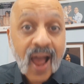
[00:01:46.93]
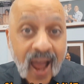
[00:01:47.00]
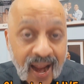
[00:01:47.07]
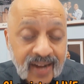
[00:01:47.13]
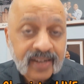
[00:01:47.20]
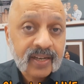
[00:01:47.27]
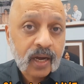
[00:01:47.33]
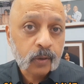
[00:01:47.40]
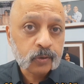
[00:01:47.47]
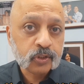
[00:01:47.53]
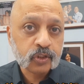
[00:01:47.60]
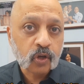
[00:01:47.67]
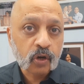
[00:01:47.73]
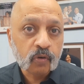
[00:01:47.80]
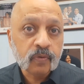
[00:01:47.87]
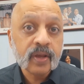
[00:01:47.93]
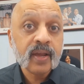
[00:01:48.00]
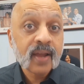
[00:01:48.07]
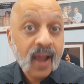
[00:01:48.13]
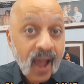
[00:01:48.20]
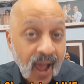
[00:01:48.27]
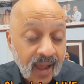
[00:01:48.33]
and doubt
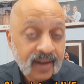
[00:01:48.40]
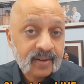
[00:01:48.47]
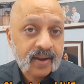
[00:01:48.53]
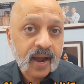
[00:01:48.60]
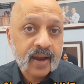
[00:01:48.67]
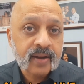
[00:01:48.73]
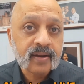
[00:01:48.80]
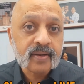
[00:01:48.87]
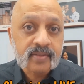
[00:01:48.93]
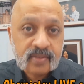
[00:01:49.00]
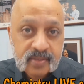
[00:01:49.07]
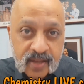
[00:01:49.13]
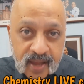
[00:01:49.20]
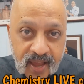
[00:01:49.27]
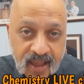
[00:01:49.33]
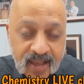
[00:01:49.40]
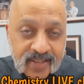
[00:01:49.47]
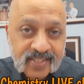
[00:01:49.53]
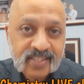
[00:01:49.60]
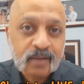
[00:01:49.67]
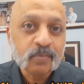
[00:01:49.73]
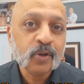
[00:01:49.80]
solving and guidance,
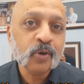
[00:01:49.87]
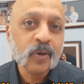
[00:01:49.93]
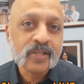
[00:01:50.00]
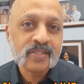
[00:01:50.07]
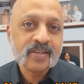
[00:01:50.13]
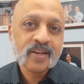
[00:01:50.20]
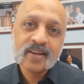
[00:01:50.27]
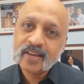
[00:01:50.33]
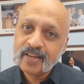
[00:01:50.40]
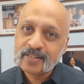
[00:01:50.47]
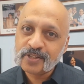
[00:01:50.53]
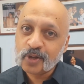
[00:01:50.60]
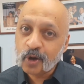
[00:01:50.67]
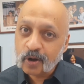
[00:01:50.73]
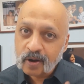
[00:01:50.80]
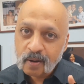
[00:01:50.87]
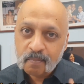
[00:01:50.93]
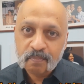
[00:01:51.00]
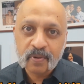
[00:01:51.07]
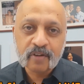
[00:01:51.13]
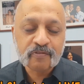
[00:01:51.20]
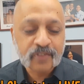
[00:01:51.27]
SWS is your
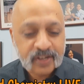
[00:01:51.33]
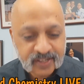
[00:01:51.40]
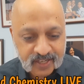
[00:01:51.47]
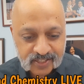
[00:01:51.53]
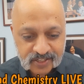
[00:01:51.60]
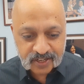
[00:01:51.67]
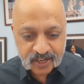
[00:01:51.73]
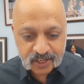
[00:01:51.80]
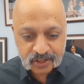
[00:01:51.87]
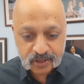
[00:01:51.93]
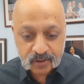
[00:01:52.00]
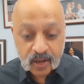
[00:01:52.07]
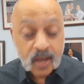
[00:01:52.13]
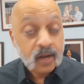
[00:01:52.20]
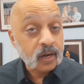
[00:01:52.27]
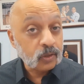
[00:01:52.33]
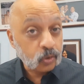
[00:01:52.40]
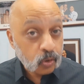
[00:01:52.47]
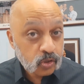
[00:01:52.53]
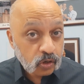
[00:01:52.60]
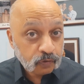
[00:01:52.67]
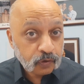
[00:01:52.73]
perfect destination. Now
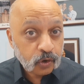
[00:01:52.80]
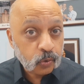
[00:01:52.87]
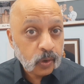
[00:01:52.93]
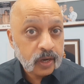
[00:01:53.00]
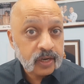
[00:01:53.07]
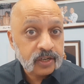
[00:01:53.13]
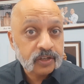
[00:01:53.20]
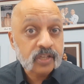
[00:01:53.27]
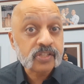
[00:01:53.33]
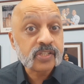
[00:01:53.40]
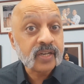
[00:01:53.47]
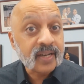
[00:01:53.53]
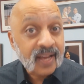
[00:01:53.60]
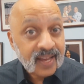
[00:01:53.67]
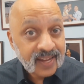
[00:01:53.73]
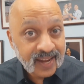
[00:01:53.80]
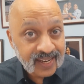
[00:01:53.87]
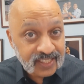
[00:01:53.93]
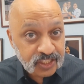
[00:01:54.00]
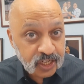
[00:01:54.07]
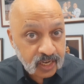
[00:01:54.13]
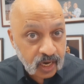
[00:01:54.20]
those of you who are interested
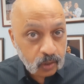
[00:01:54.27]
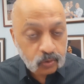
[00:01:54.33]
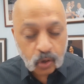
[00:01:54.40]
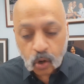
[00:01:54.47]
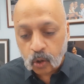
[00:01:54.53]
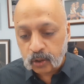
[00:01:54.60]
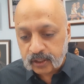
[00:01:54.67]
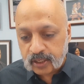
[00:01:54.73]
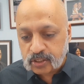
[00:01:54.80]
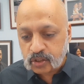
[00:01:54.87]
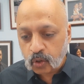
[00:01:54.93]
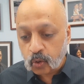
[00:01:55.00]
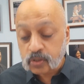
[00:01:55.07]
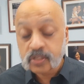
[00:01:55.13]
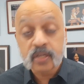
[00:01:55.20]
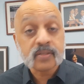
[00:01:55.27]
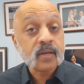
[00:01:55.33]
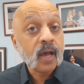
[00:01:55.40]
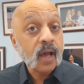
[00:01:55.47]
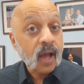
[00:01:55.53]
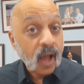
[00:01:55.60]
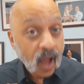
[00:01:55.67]
can check out all these courses.
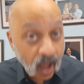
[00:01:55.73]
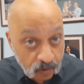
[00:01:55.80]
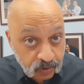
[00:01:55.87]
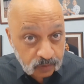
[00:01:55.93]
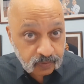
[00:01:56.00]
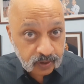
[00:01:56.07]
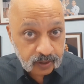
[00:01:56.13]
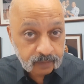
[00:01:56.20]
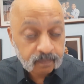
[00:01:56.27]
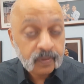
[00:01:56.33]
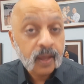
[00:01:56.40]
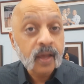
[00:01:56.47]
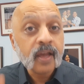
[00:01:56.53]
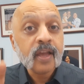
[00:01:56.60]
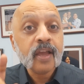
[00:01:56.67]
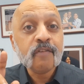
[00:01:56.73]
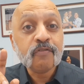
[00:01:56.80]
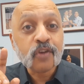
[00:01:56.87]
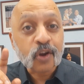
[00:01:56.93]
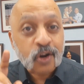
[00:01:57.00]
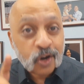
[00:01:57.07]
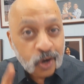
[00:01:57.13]
However, if
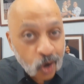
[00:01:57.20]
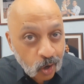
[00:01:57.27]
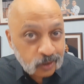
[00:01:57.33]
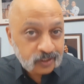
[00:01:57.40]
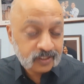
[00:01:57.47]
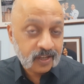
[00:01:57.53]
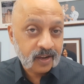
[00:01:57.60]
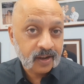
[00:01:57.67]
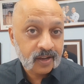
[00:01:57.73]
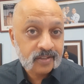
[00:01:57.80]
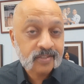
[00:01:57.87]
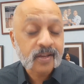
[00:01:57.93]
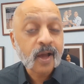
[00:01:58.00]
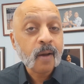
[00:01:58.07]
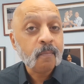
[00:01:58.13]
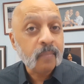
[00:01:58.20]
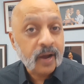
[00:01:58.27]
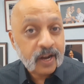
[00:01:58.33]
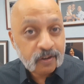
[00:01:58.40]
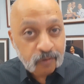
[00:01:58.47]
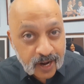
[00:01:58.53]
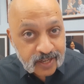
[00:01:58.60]
you're not serious, my
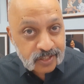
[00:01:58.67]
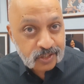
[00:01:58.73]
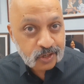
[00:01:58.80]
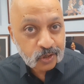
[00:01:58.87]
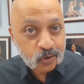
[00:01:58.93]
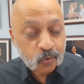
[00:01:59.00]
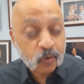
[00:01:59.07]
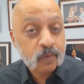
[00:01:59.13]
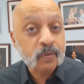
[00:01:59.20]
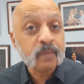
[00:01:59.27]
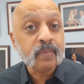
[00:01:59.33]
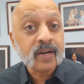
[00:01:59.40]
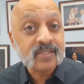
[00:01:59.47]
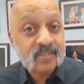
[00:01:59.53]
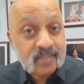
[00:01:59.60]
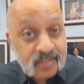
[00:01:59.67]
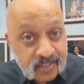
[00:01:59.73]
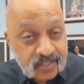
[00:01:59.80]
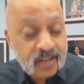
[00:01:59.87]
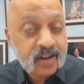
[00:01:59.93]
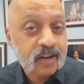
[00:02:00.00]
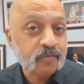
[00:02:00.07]
advice to you would be, my
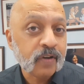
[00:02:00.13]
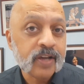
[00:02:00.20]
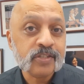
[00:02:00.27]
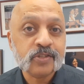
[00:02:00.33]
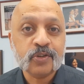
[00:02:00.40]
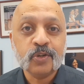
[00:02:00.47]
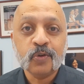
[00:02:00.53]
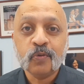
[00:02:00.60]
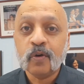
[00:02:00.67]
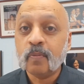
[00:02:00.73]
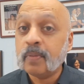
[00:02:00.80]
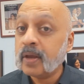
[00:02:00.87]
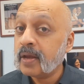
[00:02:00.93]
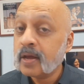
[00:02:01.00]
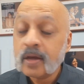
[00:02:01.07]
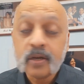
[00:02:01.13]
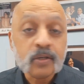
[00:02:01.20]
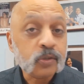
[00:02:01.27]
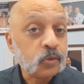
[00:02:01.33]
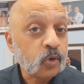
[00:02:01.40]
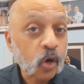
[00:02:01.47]
sincere advice to you would be, do